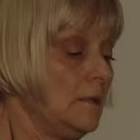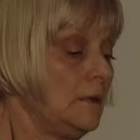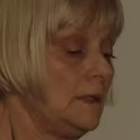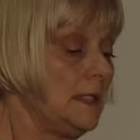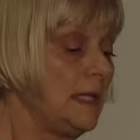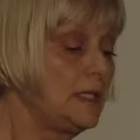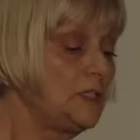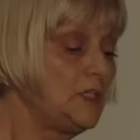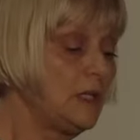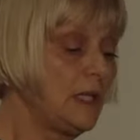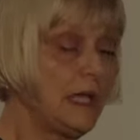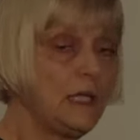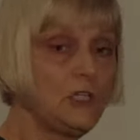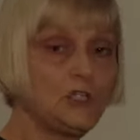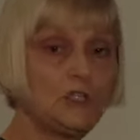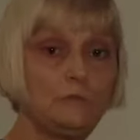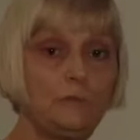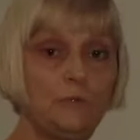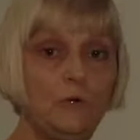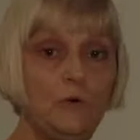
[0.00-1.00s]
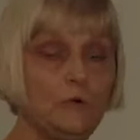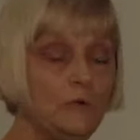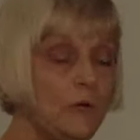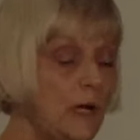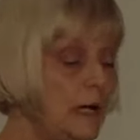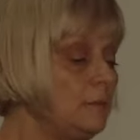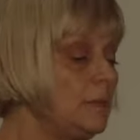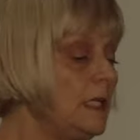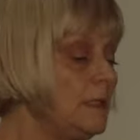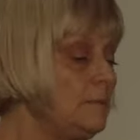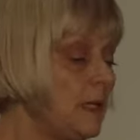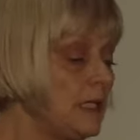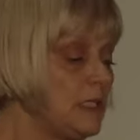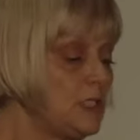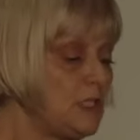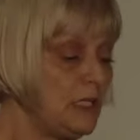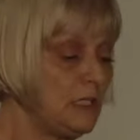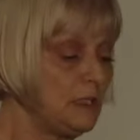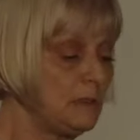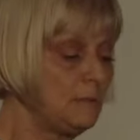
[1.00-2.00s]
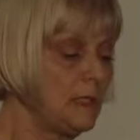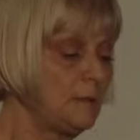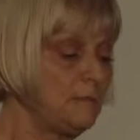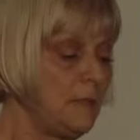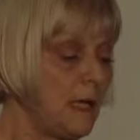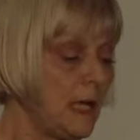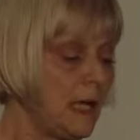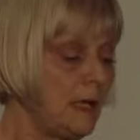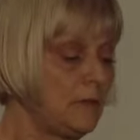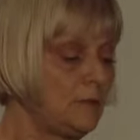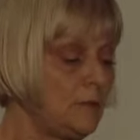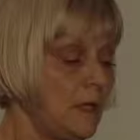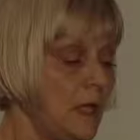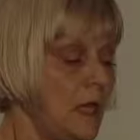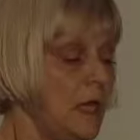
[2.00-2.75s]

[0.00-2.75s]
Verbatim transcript: The education program led by Sheila McMath